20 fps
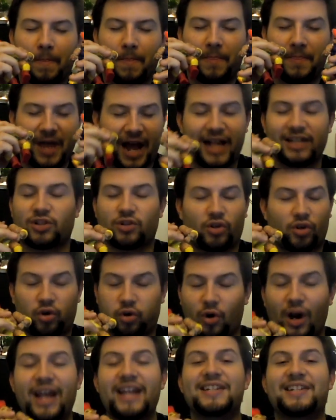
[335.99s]
That's
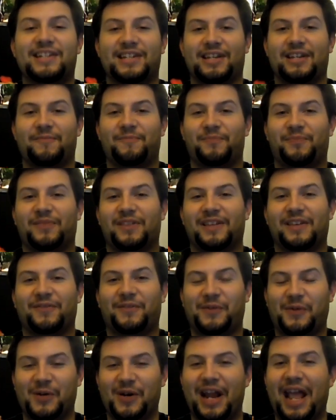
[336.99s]
crazy.
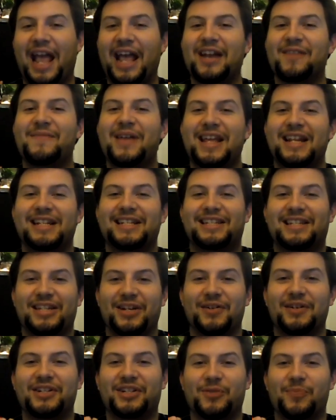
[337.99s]
For an animated series